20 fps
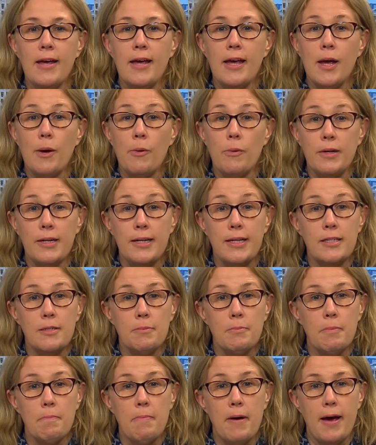it will need to
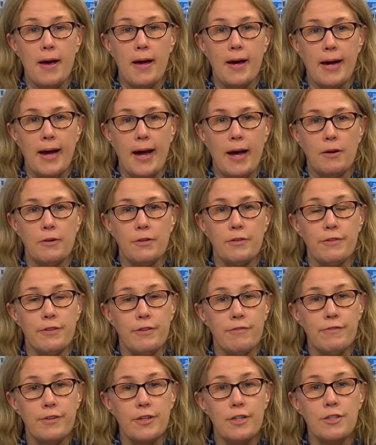prepare accounts for the
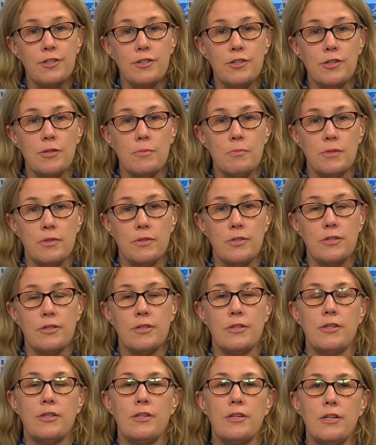first 2 months to
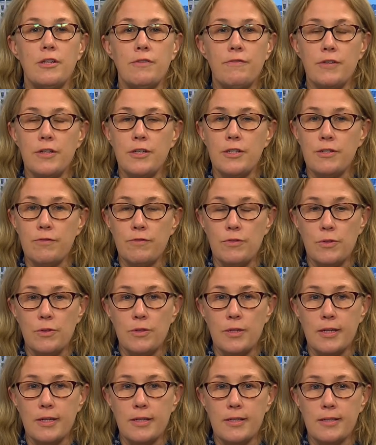the 31st of
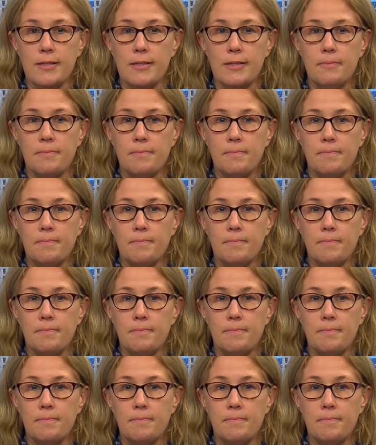August.